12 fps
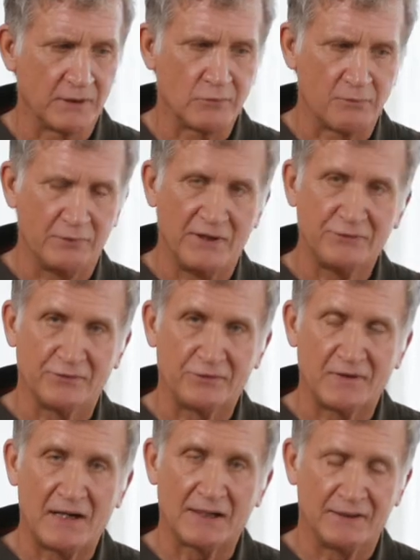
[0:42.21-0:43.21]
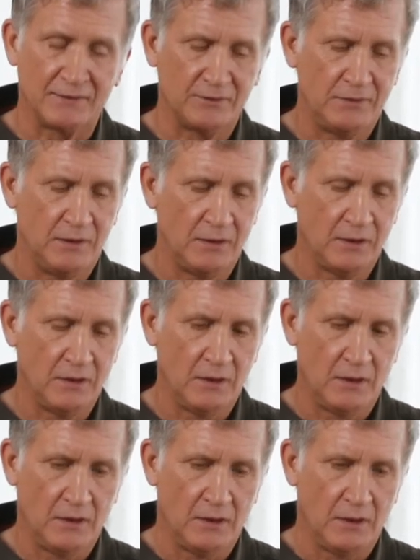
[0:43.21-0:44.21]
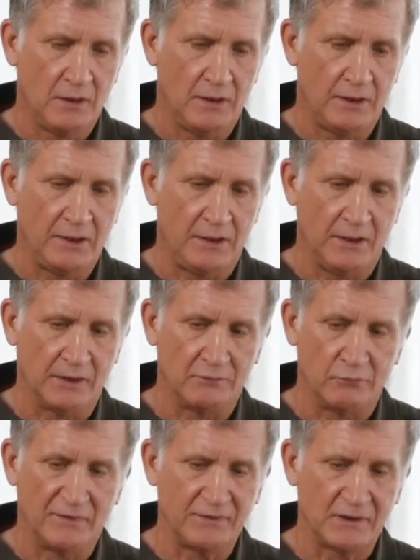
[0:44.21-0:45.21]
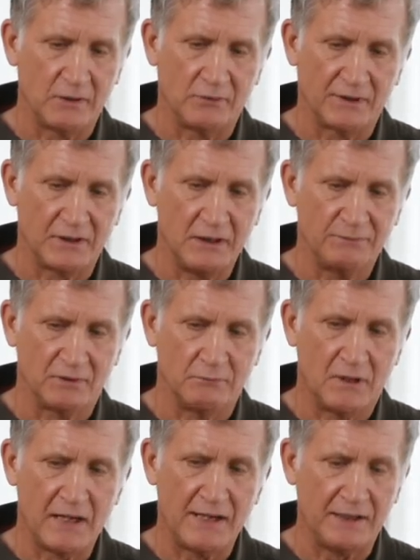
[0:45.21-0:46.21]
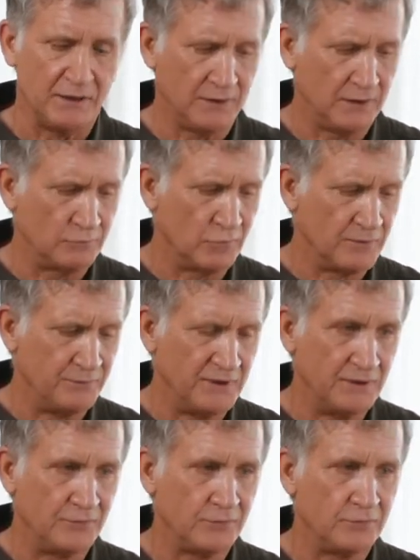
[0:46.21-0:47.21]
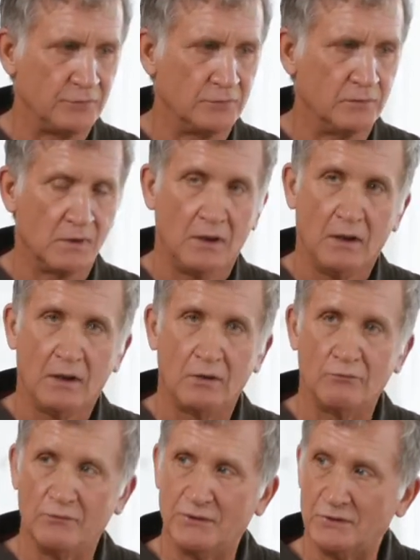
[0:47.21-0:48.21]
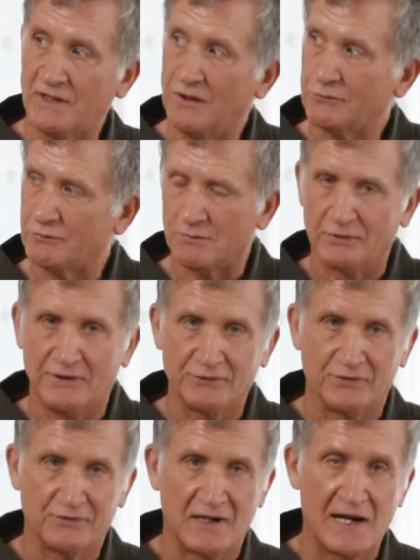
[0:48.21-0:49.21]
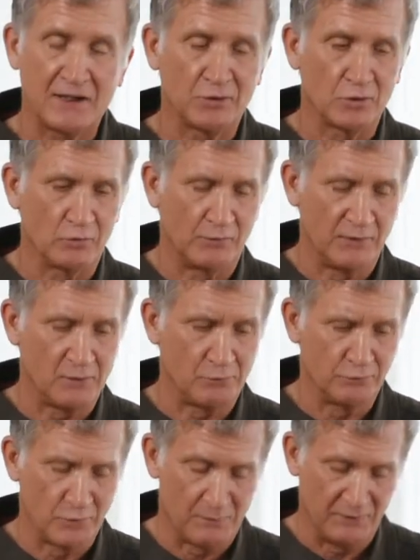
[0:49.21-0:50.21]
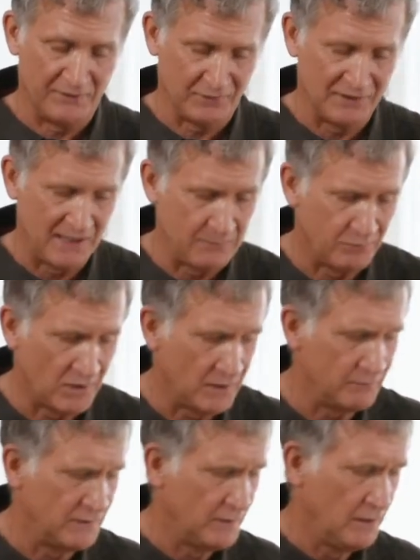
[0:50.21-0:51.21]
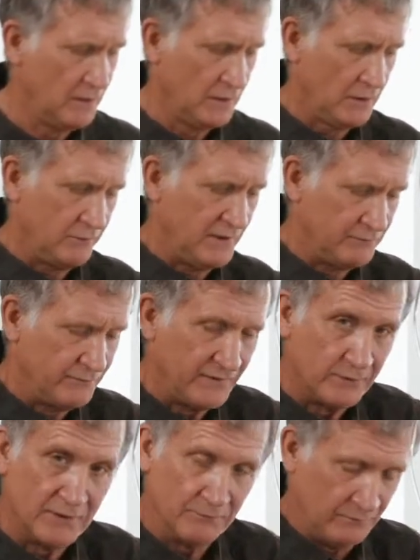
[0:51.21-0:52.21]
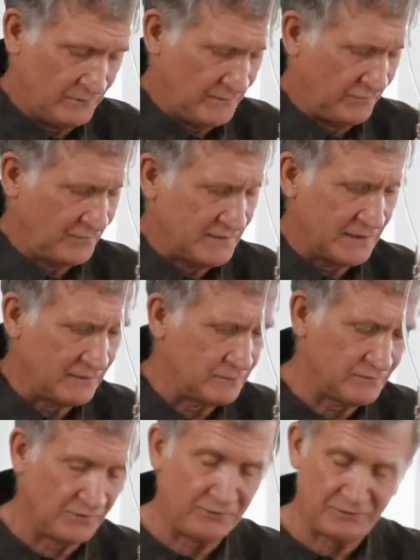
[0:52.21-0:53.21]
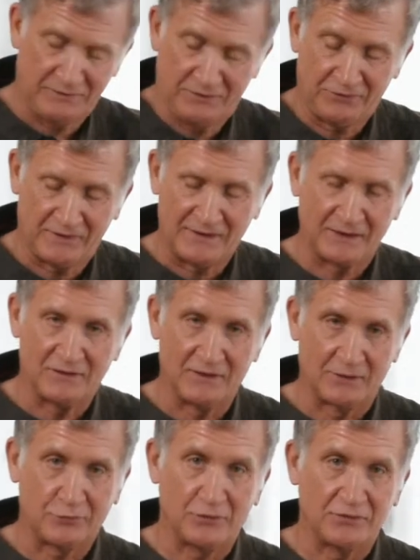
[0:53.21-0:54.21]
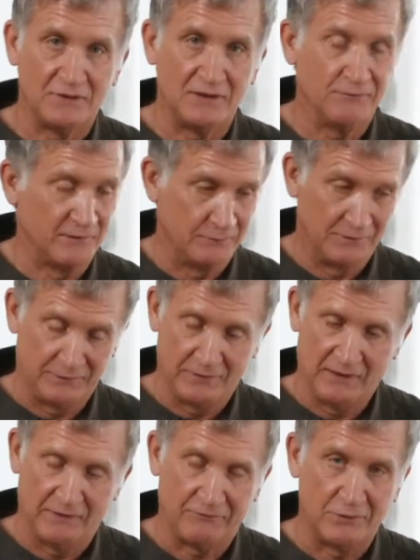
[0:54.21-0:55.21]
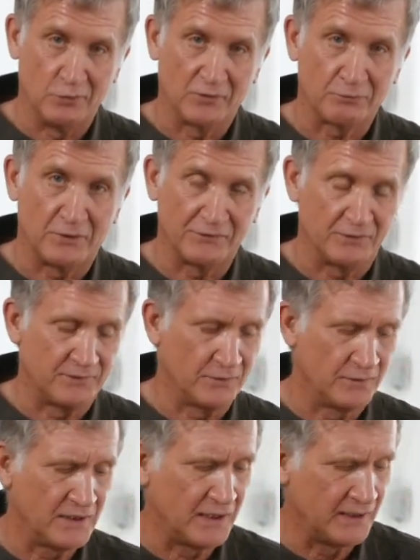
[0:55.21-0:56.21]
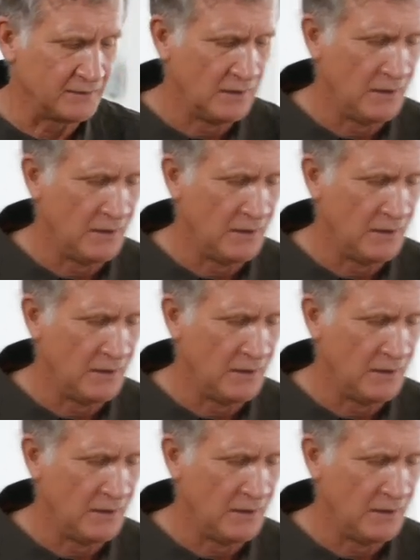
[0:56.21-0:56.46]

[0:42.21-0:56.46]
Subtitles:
going to replace the socket. And one thing I want to keep in mind would be to, when you guys replace a socket or when you replace a light bulb, I mean, you want to disconnect electricity if you know it's present there or not.